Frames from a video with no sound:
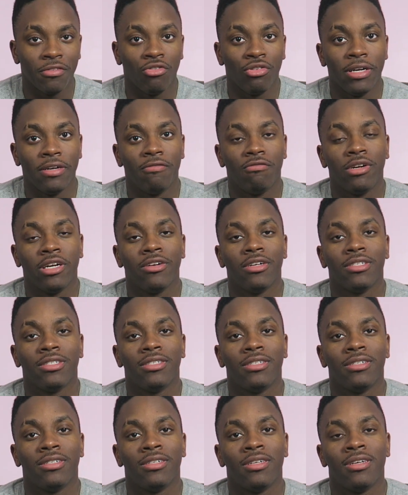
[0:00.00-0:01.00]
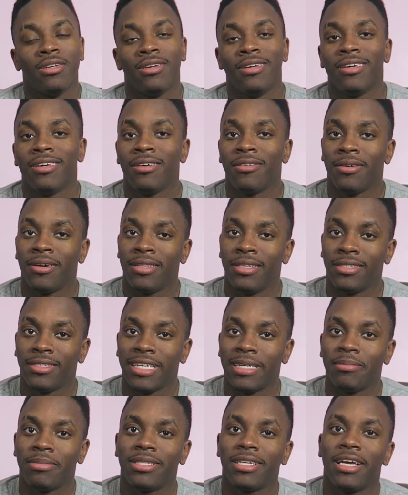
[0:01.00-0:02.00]
for great fragrances, but at the
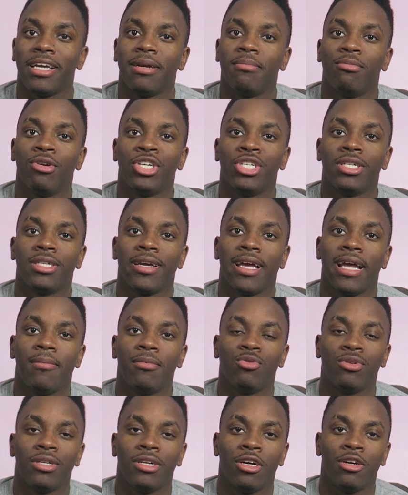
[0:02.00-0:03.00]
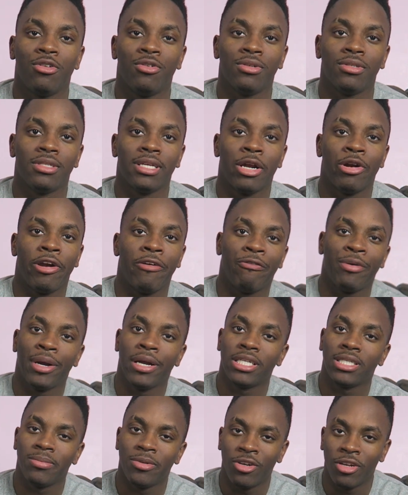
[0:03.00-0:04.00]
same time bridging the gap between those that are in the
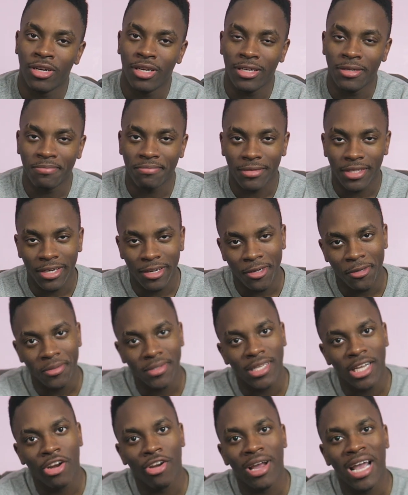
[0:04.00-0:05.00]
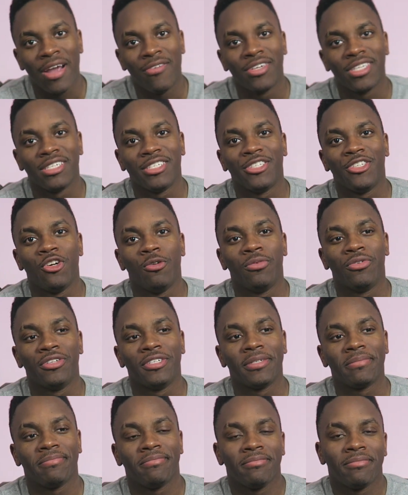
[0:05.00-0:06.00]
fragrance community and those that are average consumers.